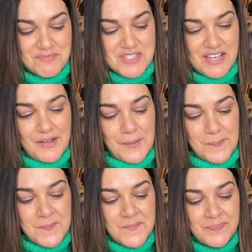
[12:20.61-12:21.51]
So
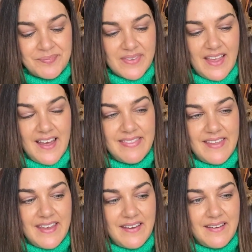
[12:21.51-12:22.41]
I
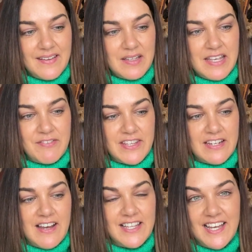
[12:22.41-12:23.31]
think, given
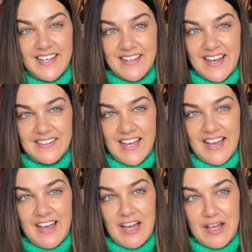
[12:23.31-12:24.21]
that I like
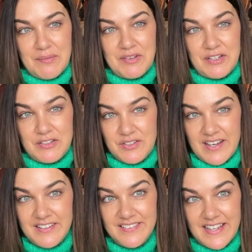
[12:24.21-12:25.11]
colour, I'm going to
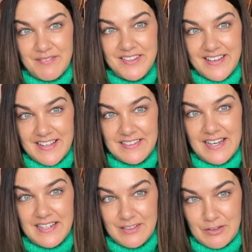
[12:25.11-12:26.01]
try and do that with
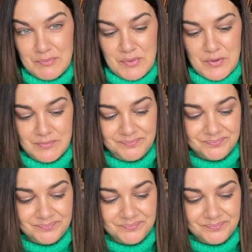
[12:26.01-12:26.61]
colour a lot more.